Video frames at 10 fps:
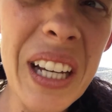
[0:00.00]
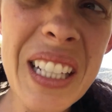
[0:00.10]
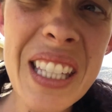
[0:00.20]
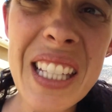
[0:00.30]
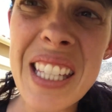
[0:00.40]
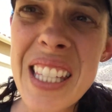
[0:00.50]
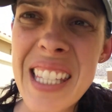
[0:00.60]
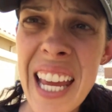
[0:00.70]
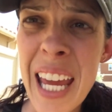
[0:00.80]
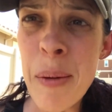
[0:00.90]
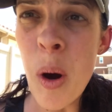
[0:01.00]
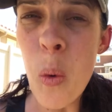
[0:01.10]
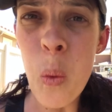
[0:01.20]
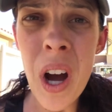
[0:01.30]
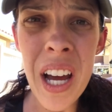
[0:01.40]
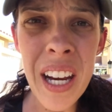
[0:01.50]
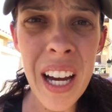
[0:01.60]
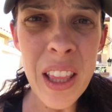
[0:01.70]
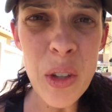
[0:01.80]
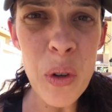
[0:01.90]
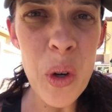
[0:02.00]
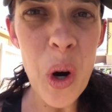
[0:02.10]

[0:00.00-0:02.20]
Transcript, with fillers: it's the same one I threw